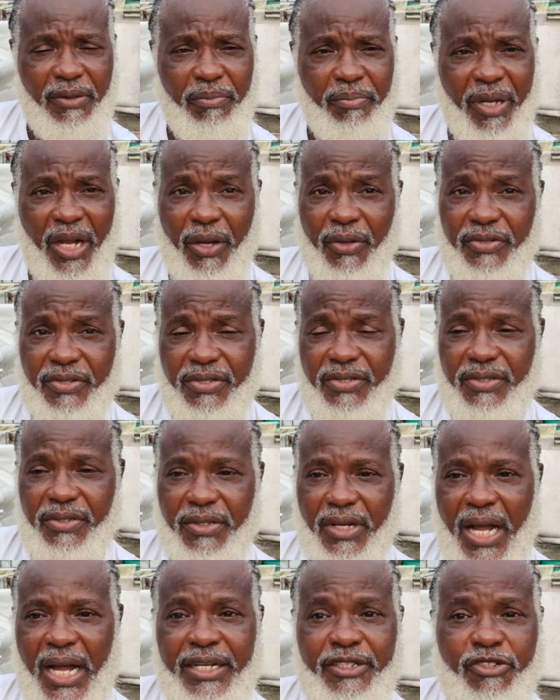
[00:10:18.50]
because
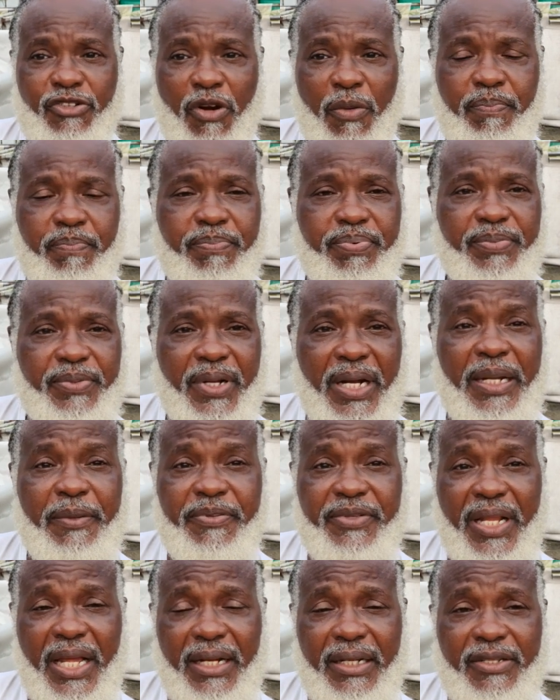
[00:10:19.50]
I drop
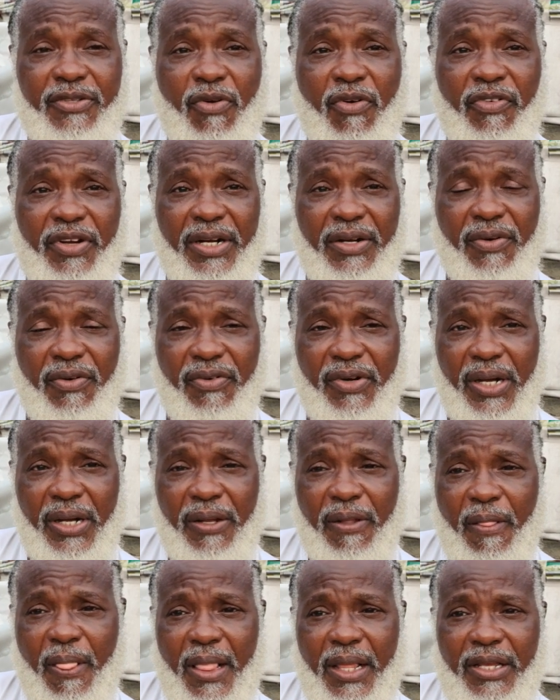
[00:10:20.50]
clips like this over and over
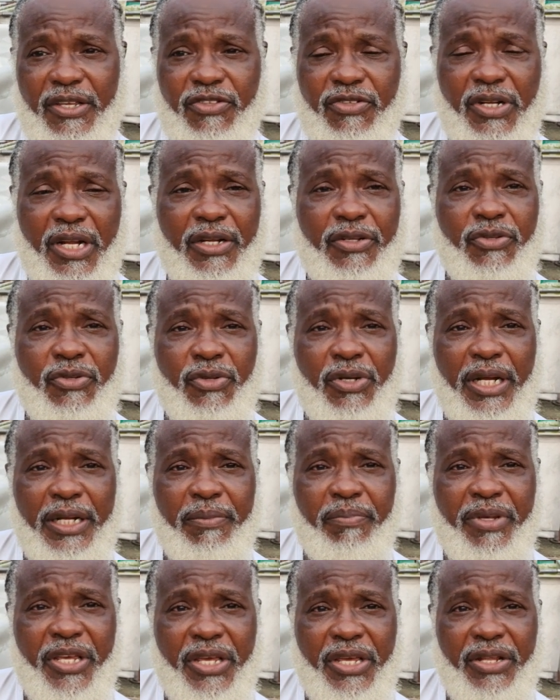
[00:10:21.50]
so that you can
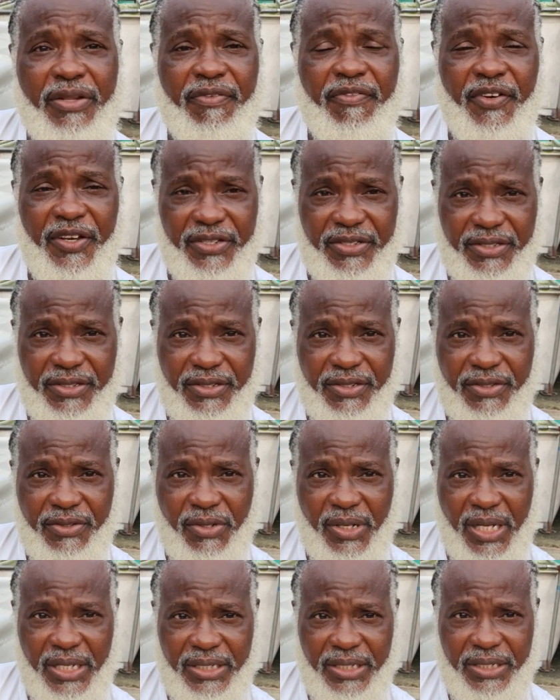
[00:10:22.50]
be the first to
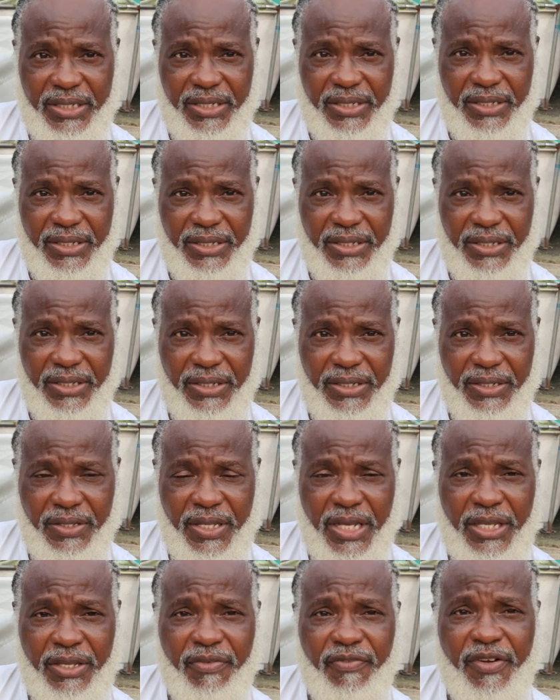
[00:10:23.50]
get it.
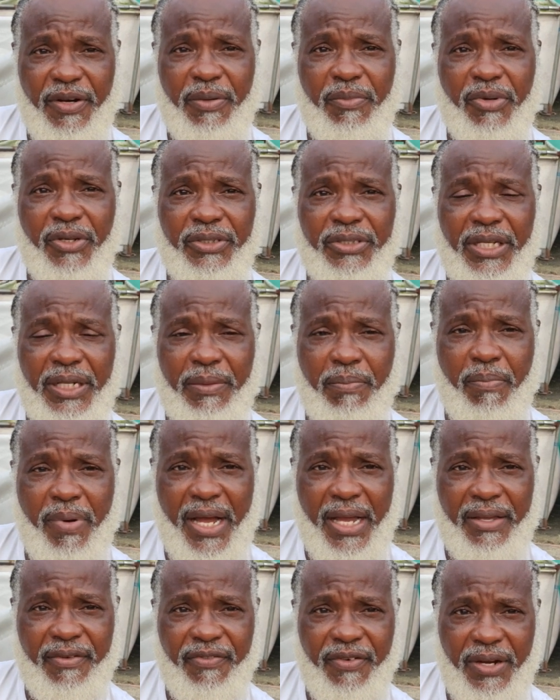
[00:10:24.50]
Thank you very much, and
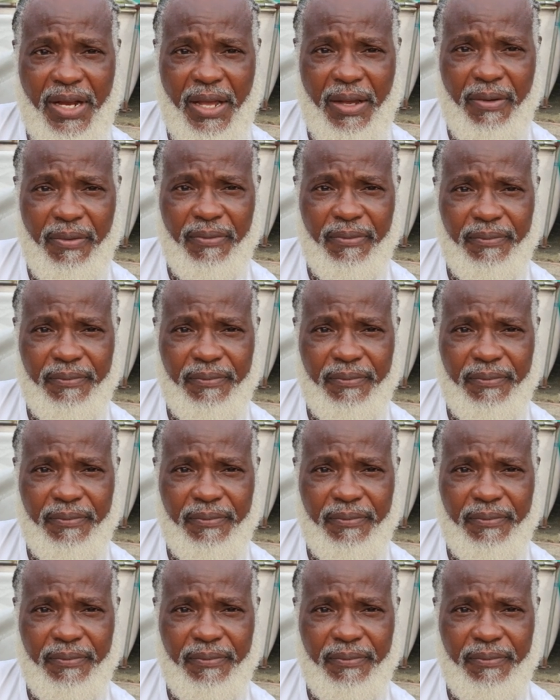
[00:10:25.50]
bye for now.